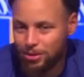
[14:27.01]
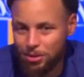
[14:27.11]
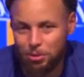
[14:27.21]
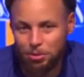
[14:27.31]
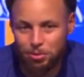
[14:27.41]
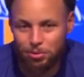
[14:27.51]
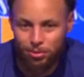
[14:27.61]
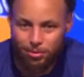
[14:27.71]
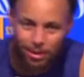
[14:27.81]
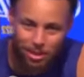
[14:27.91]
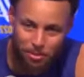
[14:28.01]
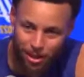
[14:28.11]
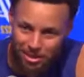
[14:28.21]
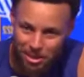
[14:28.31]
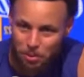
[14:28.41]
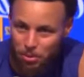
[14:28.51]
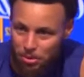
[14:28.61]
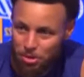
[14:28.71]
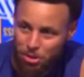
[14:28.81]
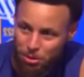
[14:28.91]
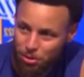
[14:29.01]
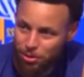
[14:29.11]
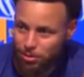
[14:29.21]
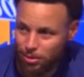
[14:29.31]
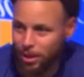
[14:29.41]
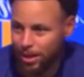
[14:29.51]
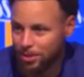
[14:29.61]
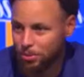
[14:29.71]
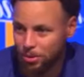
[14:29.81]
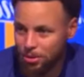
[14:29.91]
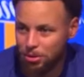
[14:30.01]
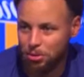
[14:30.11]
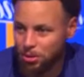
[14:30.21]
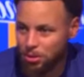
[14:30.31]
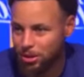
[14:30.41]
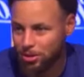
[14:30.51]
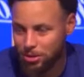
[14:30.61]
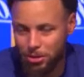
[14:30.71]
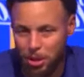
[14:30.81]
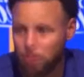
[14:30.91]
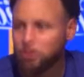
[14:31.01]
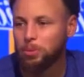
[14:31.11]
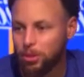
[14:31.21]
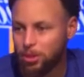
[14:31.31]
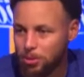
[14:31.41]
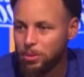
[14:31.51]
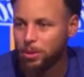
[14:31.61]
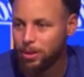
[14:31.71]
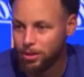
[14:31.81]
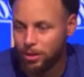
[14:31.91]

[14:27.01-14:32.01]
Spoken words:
to lead by example and show the guys what to do, and also help them along by,